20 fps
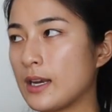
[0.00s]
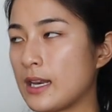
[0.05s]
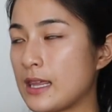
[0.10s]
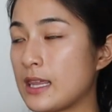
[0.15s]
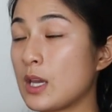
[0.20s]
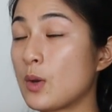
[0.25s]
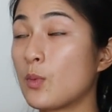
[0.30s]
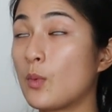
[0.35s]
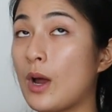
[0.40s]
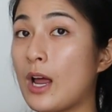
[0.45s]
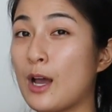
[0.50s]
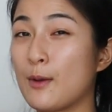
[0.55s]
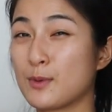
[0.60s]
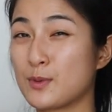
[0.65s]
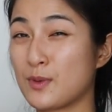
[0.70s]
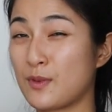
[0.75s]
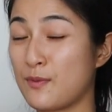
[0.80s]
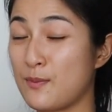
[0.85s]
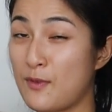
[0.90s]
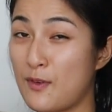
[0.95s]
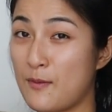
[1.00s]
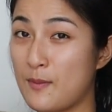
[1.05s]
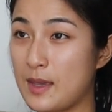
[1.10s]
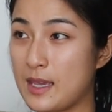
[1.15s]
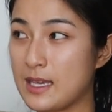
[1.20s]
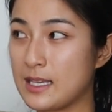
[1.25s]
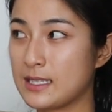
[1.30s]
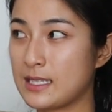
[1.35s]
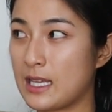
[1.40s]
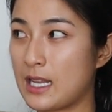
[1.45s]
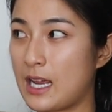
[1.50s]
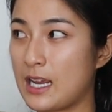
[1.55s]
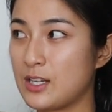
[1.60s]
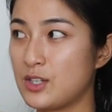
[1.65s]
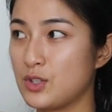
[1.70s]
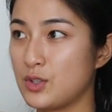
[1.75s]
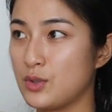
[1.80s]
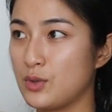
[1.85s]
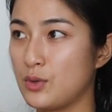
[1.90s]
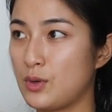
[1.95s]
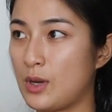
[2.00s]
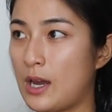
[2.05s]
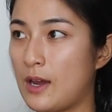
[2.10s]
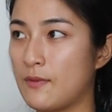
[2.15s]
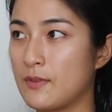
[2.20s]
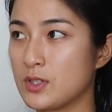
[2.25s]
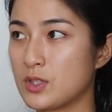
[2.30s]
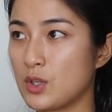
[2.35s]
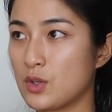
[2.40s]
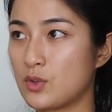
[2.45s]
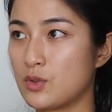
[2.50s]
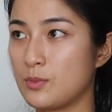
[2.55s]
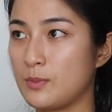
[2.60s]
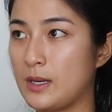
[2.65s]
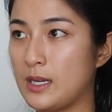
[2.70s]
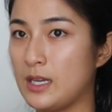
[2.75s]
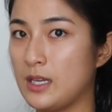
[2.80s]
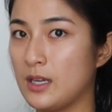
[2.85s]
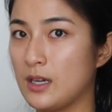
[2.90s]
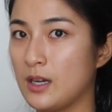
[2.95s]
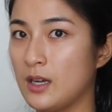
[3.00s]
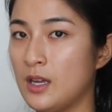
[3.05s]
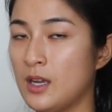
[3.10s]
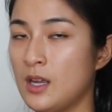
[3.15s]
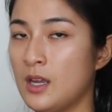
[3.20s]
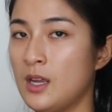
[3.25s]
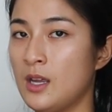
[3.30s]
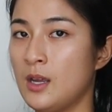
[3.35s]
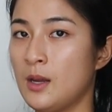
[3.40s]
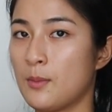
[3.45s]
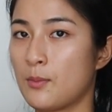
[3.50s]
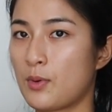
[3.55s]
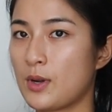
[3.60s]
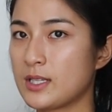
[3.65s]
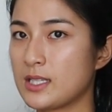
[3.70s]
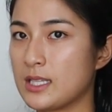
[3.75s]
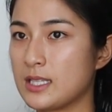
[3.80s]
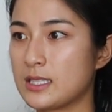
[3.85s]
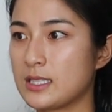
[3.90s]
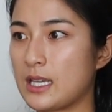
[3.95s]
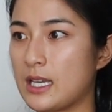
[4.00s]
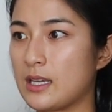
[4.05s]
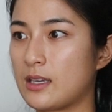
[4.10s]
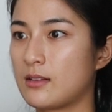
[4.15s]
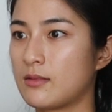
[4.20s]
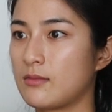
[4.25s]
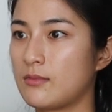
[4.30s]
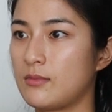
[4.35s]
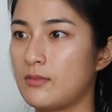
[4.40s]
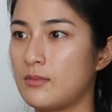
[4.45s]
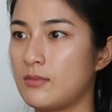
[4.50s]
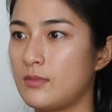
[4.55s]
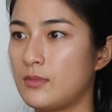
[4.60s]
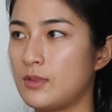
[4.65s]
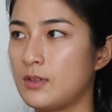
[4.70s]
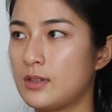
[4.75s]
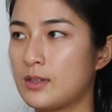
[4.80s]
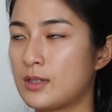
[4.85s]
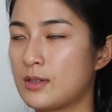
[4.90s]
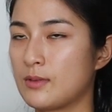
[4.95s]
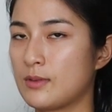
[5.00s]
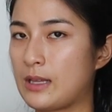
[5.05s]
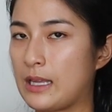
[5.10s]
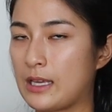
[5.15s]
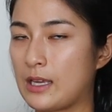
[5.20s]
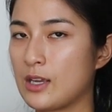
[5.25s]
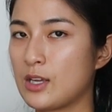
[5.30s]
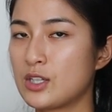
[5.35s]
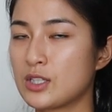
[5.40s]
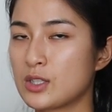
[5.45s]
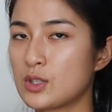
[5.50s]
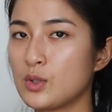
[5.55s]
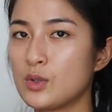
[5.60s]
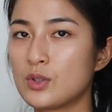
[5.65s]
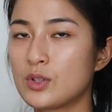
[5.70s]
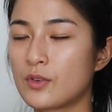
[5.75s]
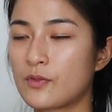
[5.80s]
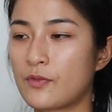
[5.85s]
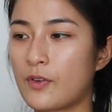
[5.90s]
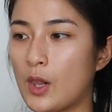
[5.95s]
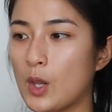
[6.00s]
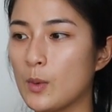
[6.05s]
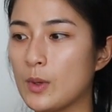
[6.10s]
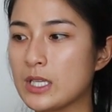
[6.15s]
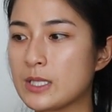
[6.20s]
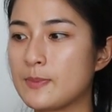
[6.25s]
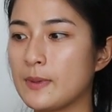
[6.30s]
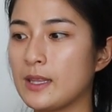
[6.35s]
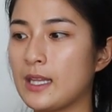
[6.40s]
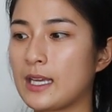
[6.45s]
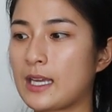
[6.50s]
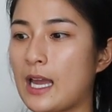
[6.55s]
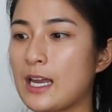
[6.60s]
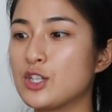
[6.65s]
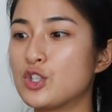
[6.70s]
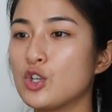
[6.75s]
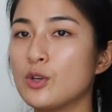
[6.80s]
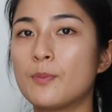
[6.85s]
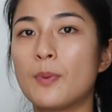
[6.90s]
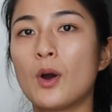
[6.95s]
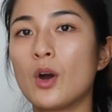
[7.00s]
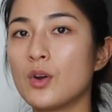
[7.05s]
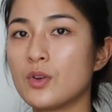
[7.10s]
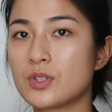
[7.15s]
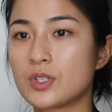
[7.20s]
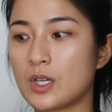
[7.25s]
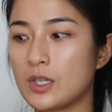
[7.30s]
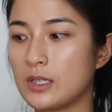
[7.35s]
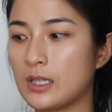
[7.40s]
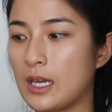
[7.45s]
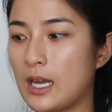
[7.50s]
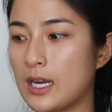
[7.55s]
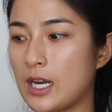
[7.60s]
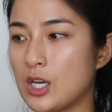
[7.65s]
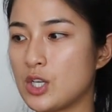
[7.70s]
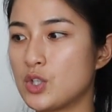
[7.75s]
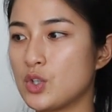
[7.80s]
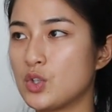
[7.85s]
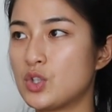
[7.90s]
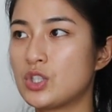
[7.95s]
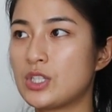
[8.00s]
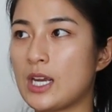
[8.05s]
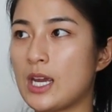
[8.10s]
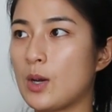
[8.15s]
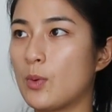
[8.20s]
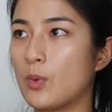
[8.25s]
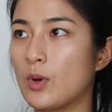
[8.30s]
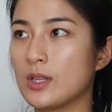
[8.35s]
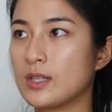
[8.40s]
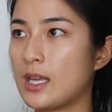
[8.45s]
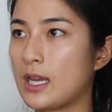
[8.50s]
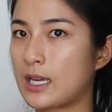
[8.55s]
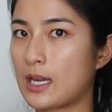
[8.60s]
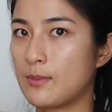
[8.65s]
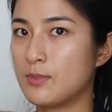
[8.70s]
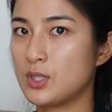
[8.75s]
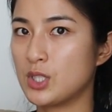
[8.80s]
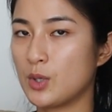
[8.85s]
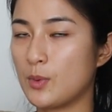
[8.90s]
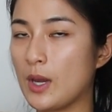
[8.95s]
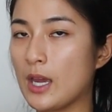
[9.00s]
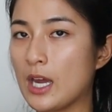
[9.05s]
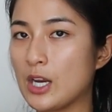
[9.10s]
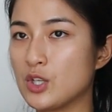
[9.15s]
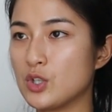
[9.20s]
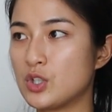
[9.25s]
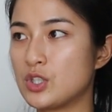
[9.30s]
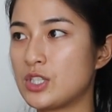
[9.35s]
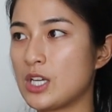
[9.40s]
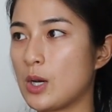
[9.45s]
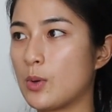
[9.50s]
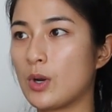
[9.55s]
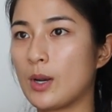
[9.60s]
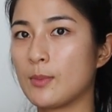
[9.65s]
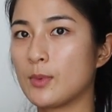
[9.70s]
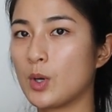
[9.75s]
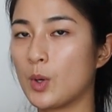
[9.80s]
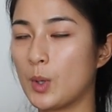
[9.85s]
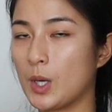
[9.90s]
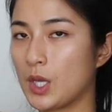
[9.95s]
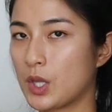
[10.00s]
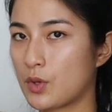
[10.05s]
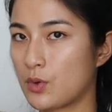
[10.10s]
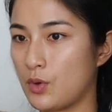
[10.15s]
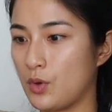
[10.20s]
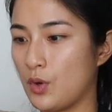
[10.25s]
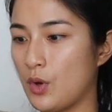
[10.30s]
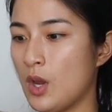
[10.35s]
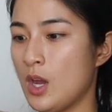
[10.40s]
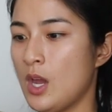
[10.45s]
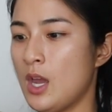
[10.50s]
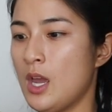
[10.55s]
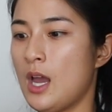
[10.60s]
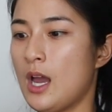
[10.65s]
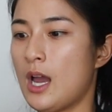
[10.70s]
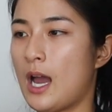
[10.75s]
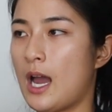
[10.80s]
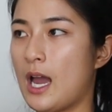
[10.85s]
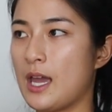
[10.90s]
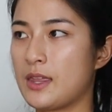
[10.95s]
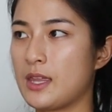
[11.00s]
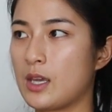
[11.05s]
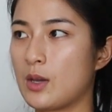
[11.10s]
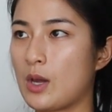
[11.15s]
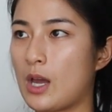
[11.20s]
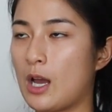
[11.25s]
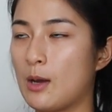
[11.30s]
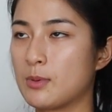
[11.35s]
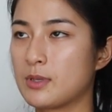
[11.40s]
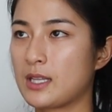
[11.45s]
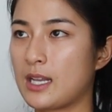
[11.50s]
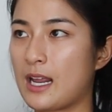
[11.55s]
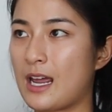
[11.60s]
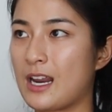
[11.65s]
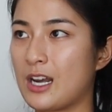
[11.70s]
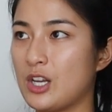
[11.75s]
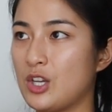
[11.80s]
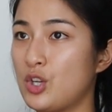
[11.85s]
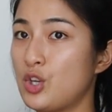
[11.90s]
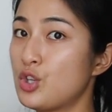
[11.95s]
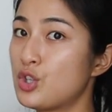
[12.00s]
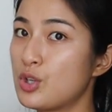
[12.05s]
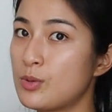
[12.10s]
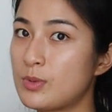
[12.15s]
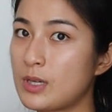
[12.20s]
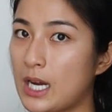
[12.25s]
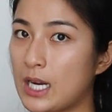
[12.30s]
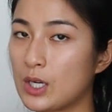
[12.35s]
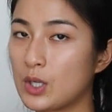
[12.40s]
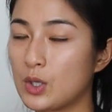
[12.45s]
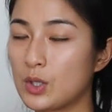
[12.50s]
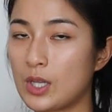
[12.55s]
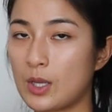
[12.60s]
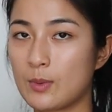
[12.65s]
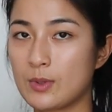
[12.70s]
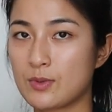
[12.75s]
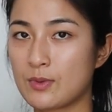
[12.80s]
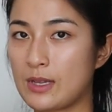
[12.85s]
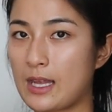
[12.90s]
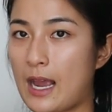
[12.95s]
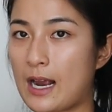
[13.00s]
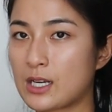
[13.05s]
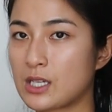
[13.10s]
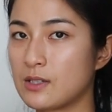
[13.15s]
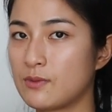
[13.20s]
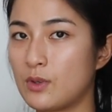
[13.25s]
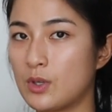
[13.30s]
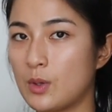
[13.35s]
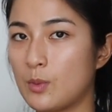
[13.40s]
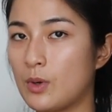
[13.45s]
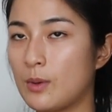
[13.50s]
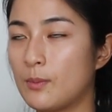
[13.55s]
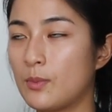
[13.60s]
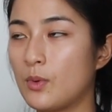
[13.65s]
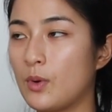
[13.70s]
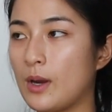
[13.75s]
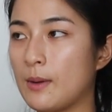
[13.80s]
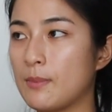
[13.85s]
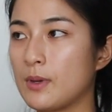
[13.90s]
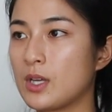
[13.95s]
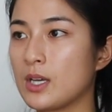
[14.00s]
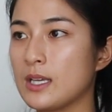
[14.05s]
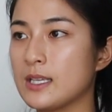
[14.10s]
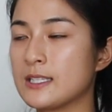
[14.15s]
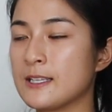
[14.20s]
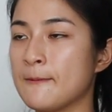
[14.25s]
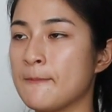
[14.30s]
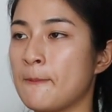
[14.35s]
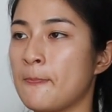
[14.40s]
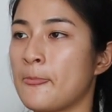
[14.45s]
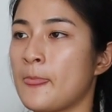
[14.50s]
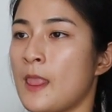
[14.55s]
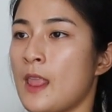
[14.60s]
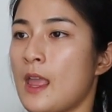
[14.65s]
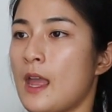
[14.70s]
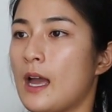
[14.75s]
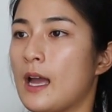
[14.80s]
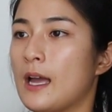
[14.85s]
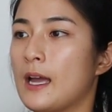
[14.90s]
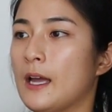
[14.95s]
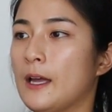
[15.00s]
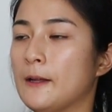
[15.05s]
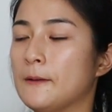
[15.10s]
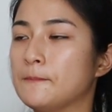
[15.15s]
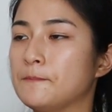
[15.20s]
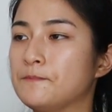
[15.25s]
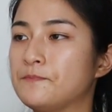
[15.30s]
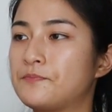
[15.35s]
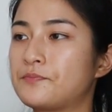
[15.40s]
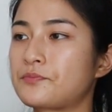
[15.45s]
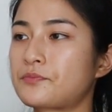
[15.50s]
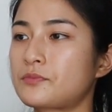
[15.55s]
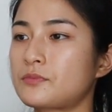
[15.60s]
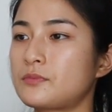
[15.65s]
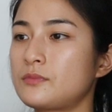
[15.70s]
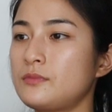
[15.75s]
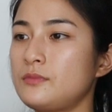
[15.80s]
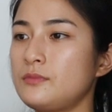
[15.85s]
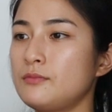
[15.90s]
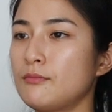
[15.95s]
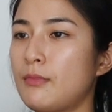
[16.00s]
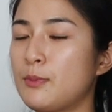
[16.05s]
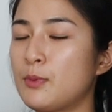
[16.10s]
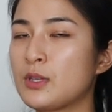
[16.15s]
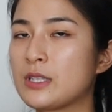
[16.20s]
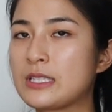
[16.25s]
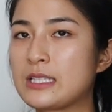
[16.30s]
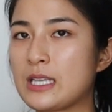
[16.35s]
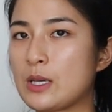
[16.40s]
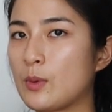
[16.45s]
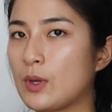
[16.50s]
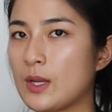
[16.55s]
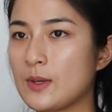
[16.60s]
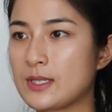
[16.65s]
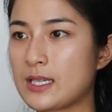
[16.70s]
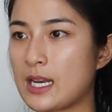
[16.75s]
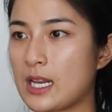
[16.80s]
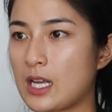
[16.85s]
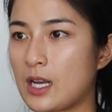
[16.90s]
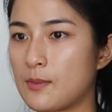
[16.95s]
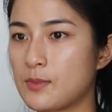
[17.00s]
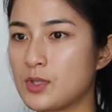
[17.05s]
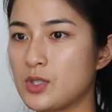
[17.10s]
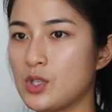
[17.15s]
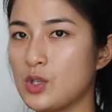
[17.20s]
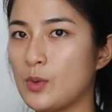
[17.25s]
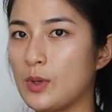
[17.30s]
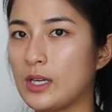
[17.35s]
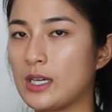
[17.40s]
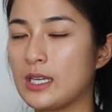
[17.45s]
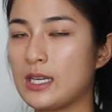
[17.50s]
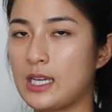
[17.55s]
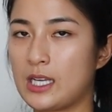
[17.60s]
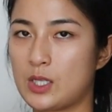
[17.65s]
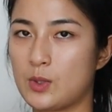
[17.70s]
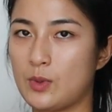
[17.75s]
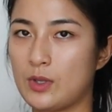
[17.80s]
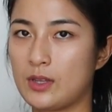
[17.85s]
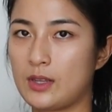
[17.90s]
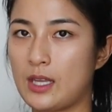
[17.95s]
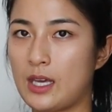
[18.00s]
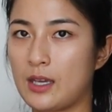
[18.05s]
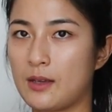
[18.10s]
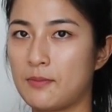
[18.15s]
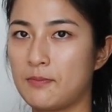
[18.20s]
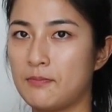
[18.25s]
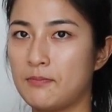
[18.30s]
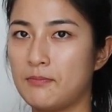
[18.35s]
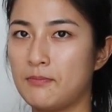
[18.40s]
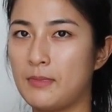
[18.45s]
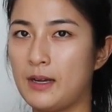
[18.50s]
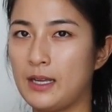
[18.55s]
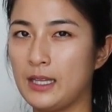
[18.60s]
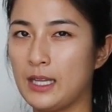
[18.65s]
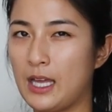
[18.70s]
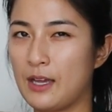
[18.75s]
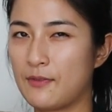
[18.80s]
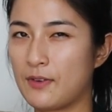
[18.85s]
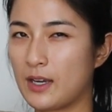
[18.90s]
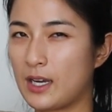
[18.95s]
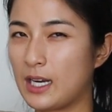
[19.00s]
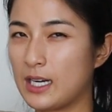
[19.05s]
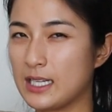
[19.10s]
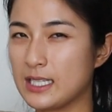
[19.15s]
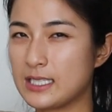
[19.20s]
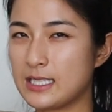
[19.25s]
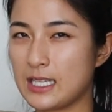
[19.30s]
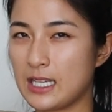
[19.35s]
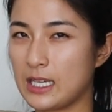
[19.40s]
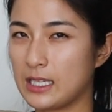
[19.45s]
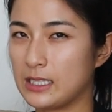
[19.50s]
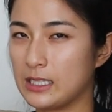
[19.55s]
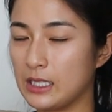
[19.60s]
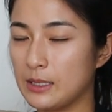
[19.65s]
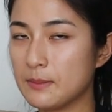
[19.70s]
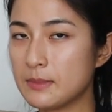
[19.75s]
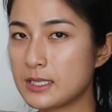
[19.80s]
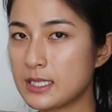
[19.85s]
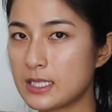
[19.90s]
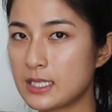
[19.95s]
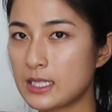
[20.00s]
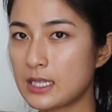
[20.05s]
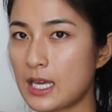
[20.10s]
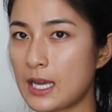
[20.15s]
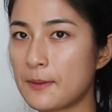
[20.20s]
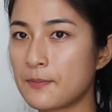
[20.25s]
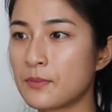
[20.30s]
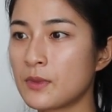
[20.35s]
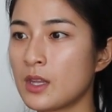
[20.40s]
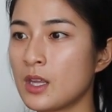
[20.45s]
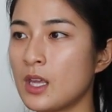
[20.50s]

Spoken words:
And I think what helps with them for me is that I do have a social media presence, like exclude the followers, but like I do post online. I do share what like I'm doing. I do share what I'm going through. I think it helped that I had a YouTube channel that I was really active on at one point, because people could see what I was getting up to and connect with like my life and kind of see a glimpse into that.